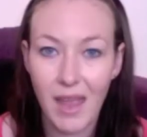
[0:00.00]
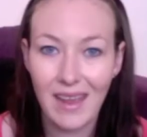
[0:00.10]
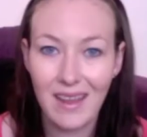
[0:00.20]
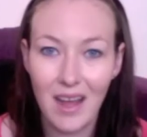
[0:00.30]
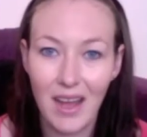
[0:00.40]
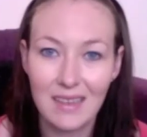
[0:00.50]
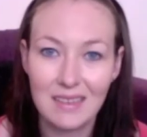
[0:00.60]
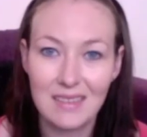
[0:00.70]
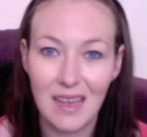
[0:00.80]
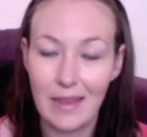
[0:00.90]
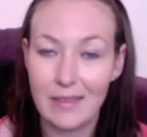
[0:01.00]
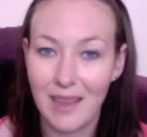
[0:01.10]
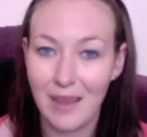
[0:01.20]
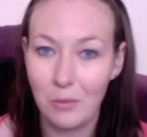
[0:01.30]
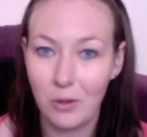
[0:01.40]
Hey guys, as
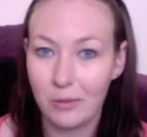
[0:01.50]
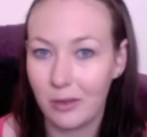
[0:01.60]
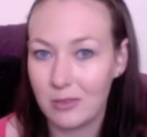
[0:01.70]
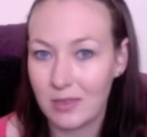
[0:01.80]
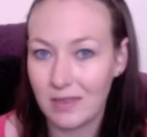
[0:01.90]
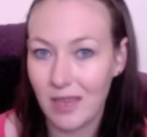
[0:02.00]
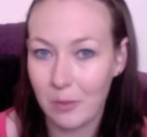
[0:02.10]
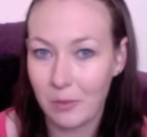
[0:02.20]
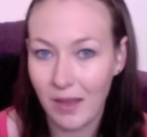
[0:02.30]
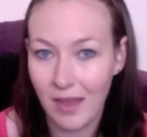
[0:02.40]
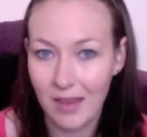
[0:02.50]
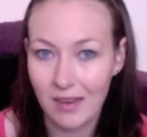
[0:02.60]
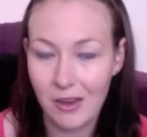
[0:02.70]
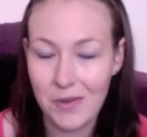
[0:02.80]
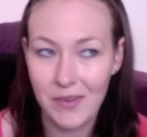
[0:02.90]
I'm on Project 10 Pan,
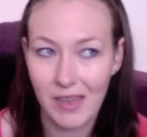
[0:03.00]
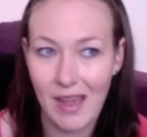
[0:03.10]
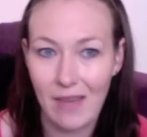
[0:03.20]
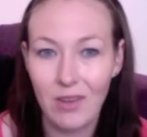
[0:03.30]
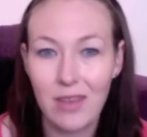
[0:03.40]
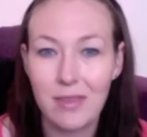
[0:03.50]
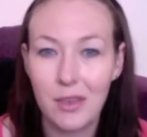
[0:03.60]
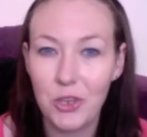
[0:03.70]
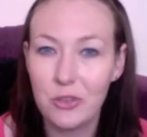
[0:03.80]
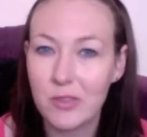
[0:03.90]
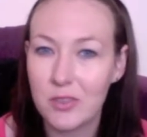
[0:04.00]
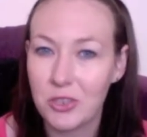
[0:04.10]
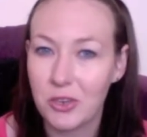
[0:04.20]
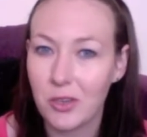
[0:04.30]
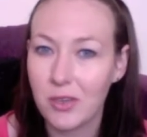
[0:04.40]
I don't really have anything new to
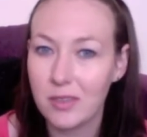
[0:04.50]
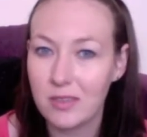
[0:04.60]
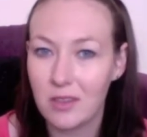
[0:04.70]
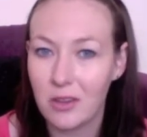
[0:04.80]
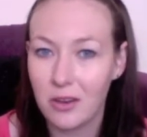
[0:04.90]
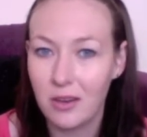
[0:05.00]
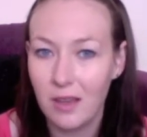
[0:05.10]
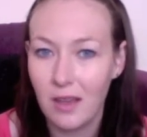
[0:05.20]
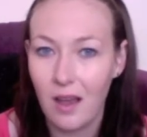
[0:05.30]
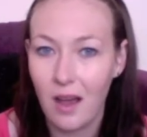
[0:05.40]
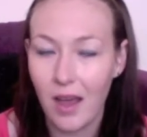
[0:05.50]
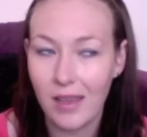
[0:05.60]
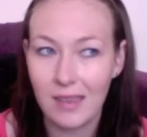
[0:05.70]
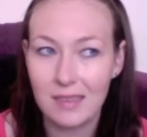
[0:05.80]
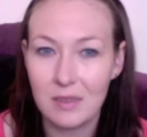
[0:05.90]
show you, so I
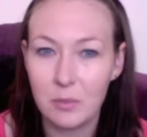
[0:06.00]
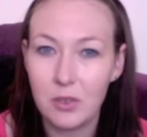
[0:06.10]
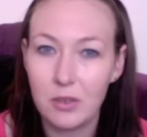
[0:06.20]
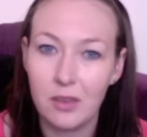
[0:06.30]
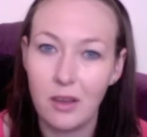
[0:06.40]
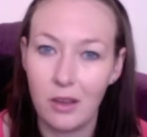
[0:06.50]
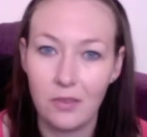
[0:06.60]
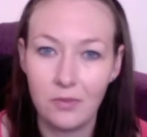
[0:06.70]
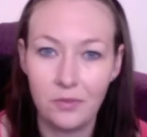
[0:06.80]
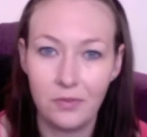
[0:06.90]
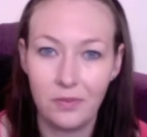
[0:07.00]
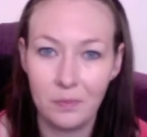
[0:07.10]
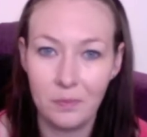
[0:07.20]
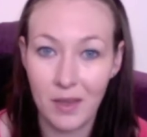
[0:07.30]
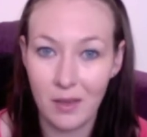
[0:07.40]
guess the beauty of
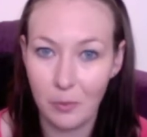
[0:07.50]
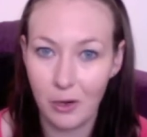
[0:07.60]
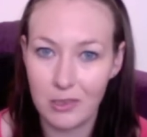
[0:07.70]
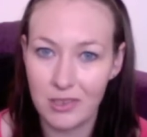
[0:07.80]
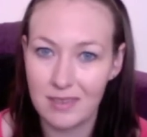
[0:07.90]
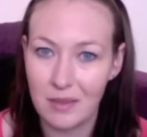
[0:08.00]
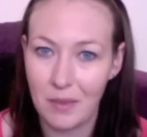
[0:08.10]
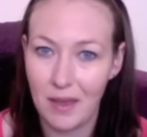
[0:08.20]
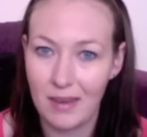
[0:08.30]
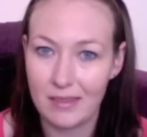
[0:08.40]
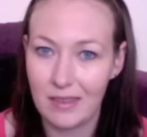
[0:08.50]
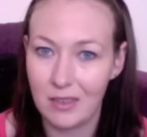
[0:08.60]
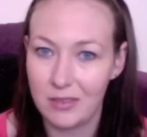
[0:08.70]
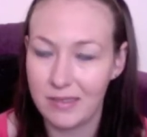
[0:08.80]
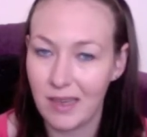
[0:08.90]
being on Project 10 Pan is that
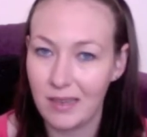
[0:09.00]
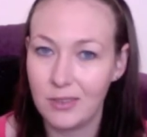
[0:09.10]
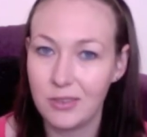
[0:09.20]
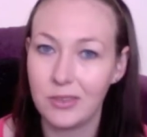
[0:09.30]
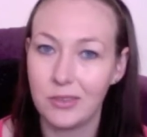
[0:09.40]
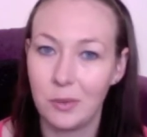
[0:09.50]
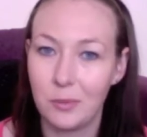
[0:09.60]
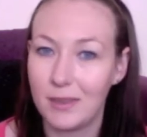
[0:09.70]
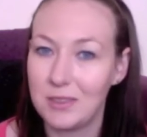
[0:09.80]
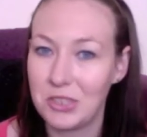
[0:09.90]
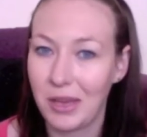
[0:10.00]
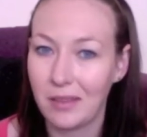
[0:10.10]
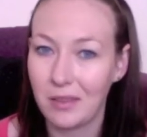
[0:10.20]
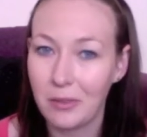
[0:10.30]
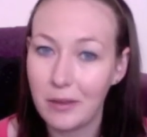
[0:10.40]
you start to appreciate
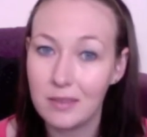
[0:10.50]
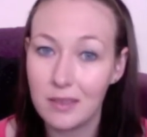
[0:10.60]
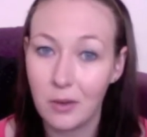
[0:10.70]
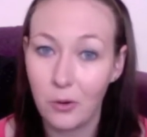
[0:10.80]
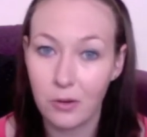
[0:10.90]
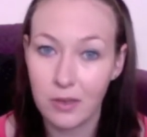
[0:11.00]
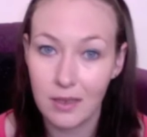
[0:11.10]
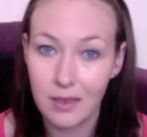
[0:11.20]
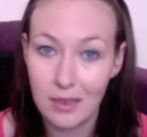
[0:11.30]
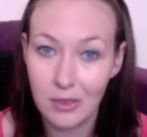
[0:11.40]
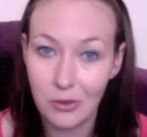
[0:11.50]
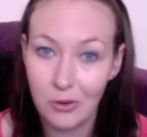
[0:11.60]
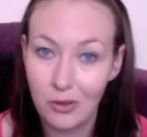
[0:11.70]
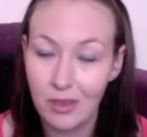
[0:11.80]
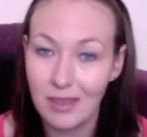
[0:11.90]
the things that are already in
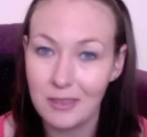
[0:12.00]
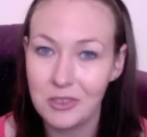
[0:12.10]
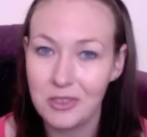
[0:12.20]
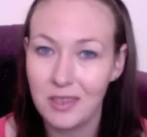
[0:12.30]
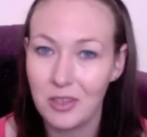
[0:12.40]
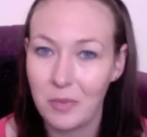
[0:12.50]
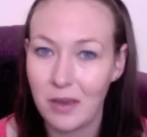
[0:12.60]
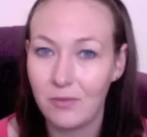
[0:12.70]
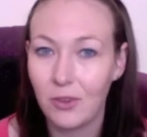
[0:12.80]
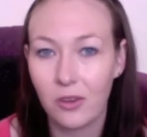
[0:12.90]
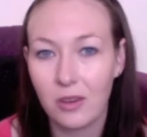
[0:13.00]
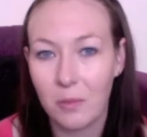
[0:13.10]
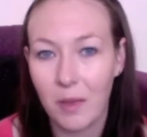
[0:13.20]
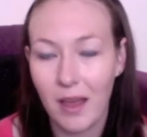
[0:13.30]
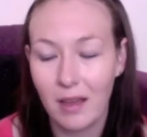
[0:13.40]
your collection that you may have forgotten
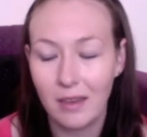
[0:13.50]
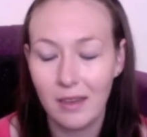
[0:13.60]
about.